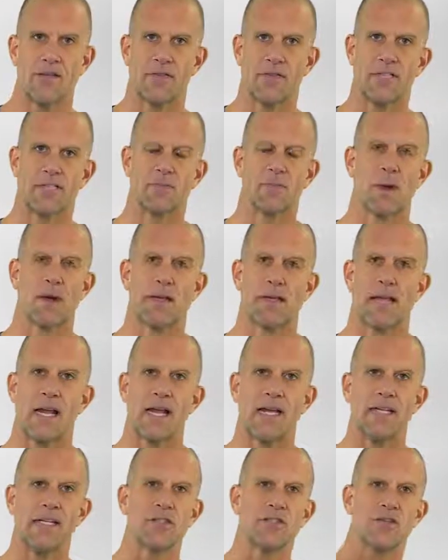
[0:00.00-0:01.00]
if it's
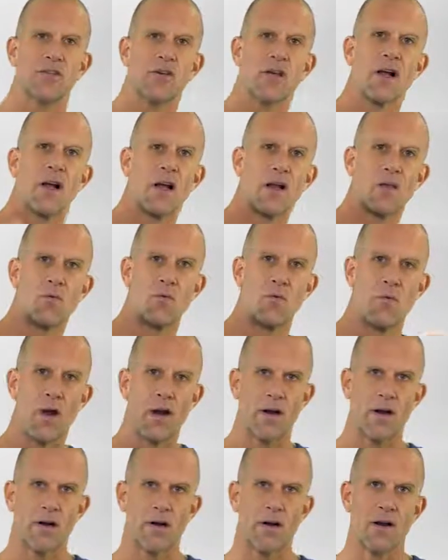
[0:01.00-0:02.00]
spontaneous or not, and
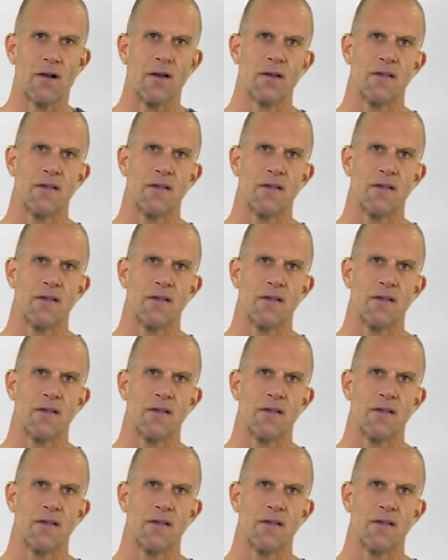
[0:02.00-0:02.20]
where